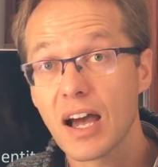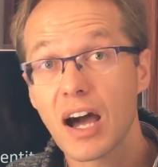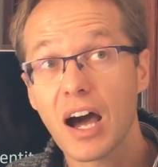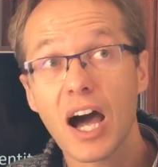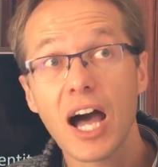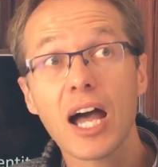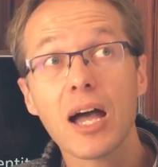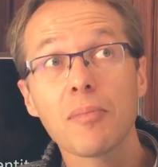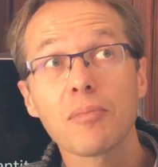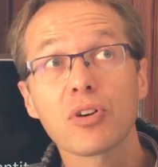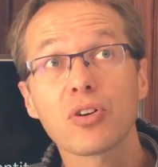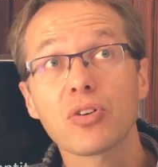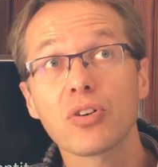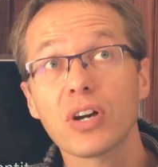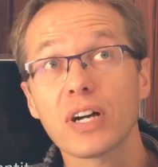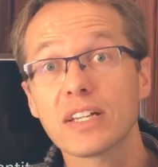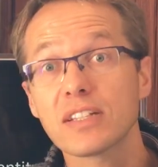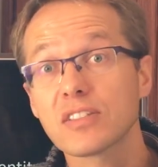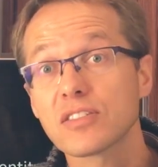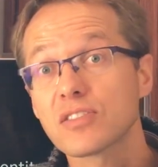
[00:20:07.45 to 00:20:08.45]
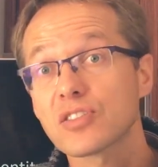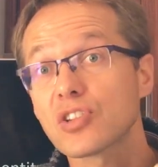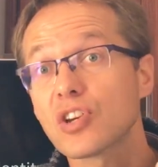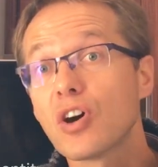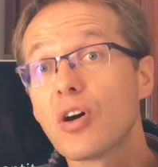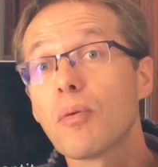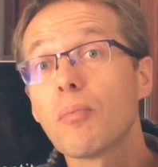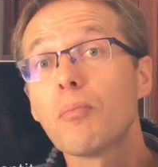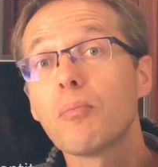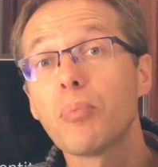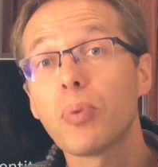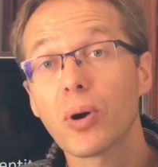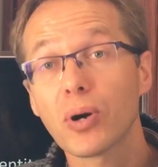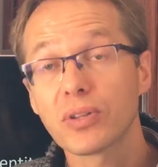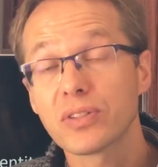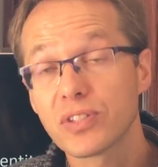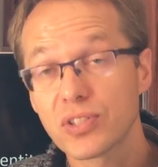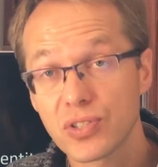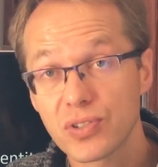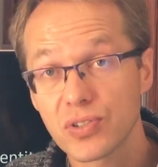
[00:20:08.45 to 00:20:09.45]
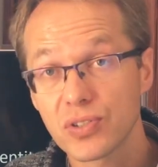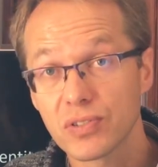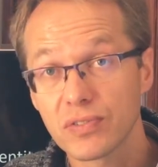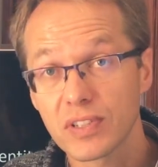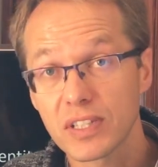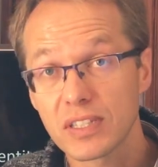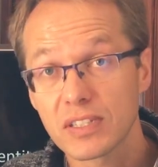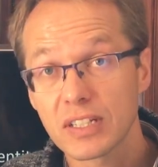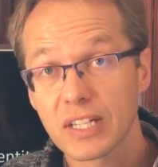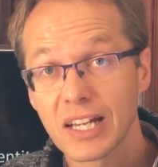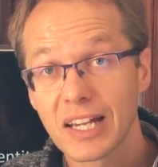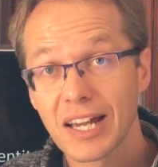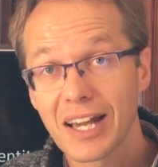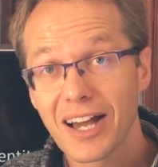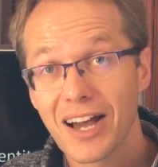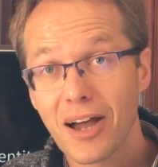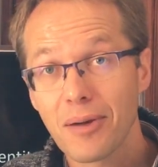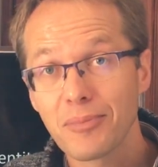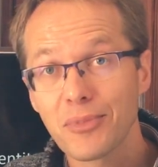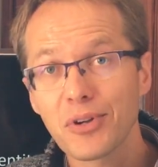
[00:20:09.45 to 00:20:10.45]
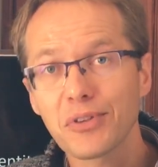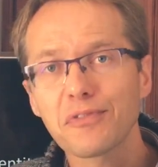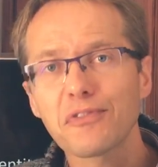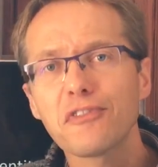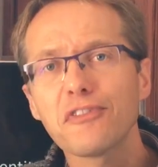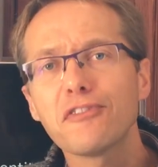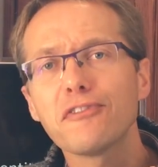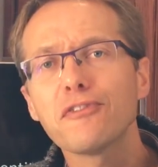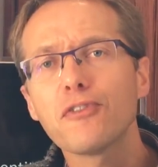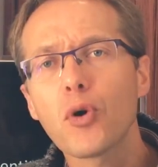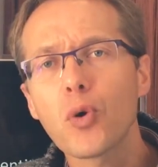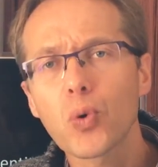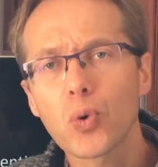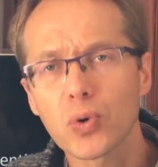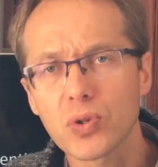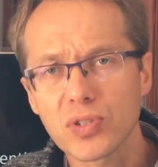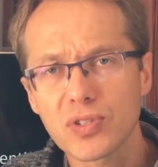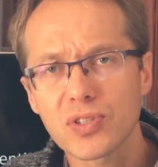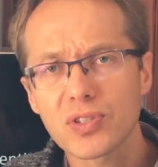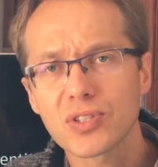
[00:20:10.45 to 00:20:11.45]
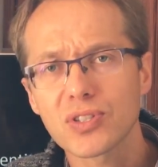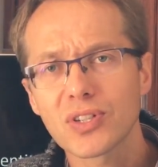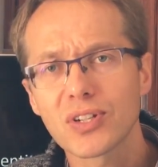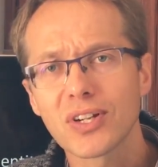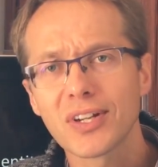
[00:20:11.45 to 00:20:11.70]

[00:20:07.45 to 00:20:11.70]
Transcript: I am Christ's bondservant. I'm not forced